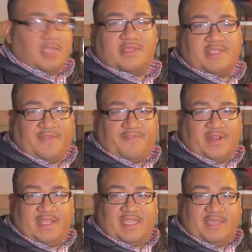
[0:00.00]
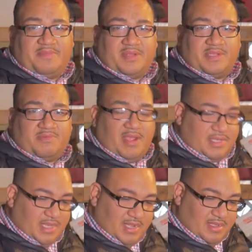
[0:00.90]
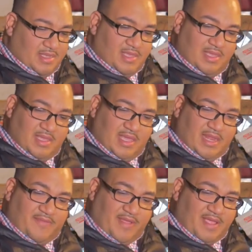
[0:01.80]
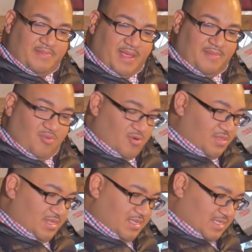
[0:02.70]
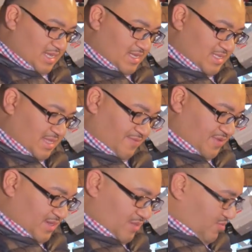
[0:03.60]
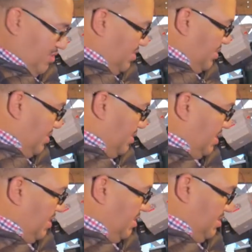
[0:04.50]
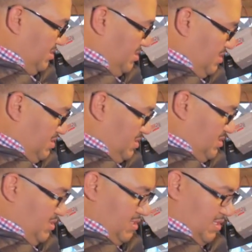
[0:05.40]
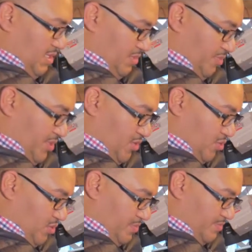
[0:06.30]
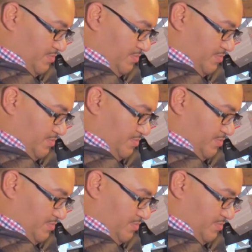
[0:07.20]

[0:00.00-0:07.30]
definitely keeping this rod sock. And if I could buy more of these, I definitely would, because these look pretty cool.